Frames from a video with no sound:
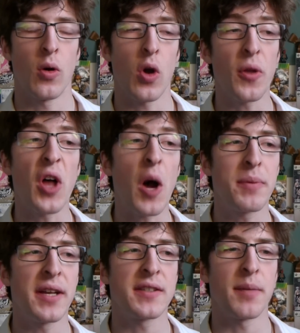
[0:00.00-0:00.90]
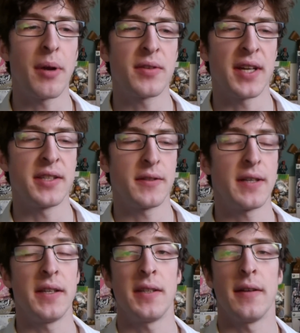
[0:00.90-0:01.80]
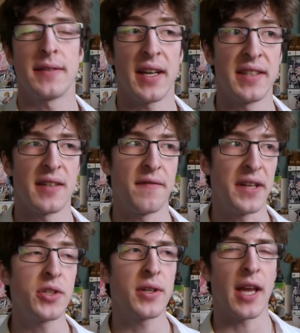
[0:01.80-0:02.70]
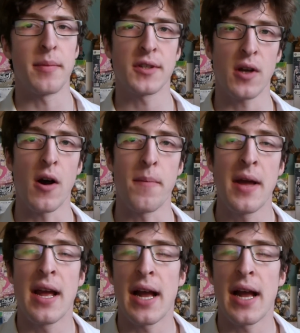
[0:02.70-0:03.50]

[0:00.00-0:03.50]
or all the updates about Science Adventure games come,